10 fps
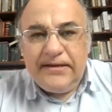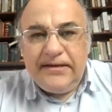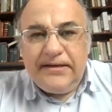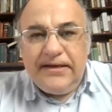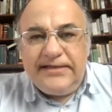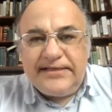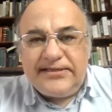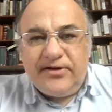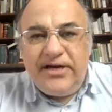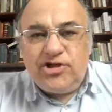It's a
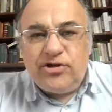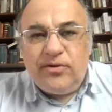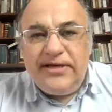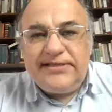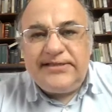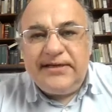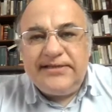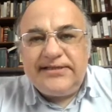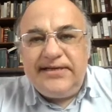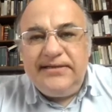strange coincidence
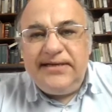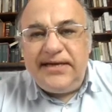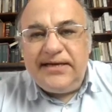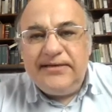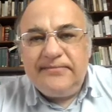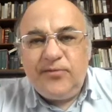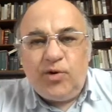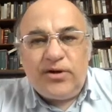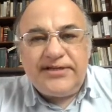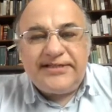indeed,
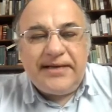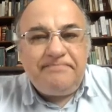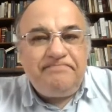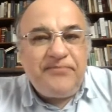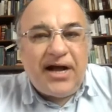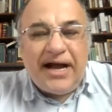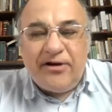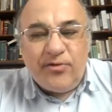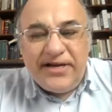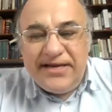or some
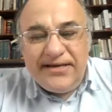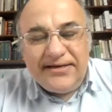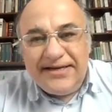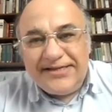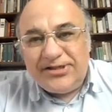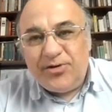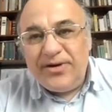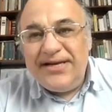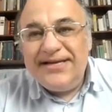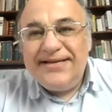irony in history,